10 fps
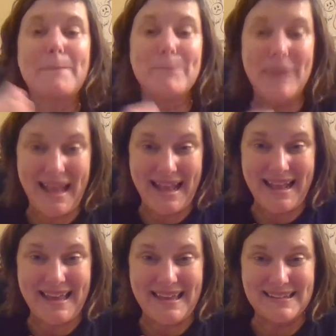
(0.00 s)

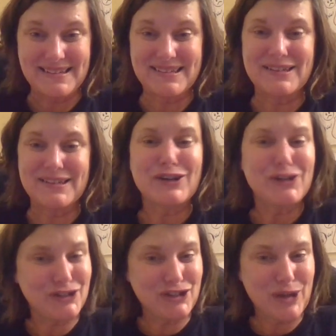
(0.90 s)
Pans.
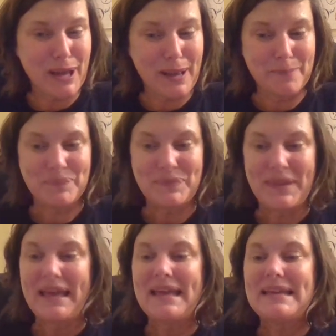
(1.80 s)
Good job.
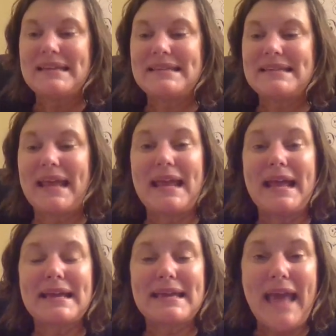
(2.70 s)

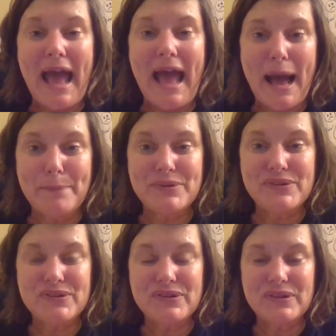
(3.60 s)
Say
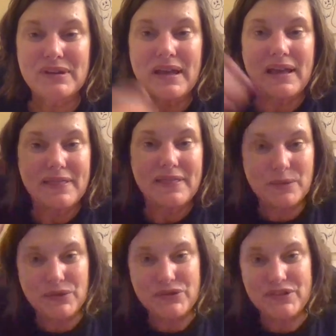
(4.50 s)
caps. There were
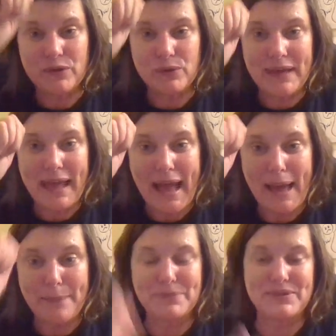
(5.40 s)
several
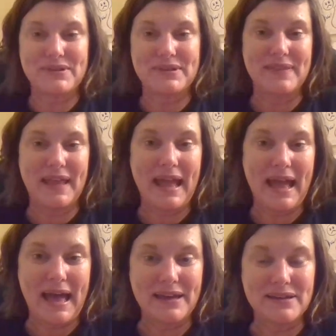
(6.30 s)
caps they
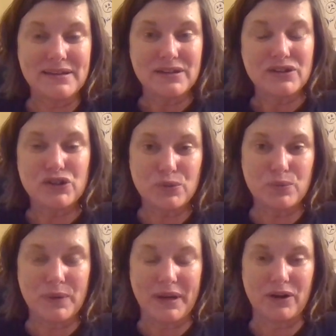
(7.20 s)
had to
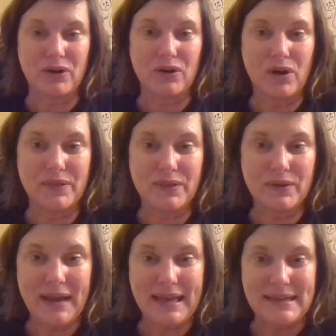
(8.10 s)
wear on their
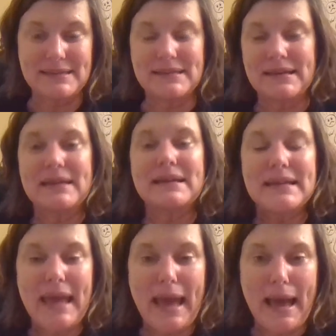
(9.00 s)
head.
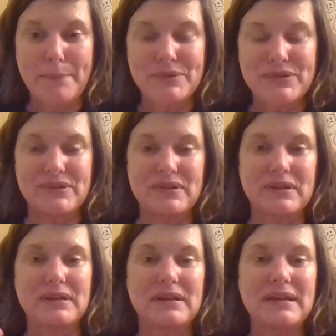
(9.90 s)
Caps.
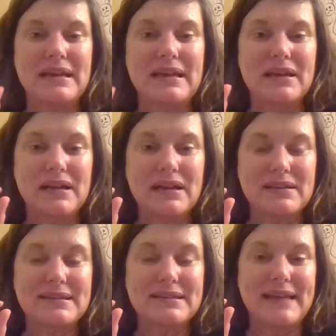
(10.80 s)

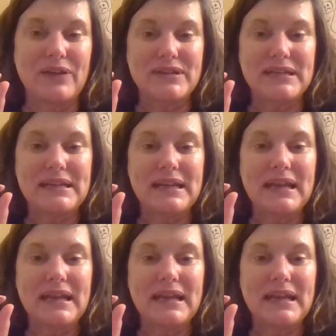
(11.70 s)
Sound it?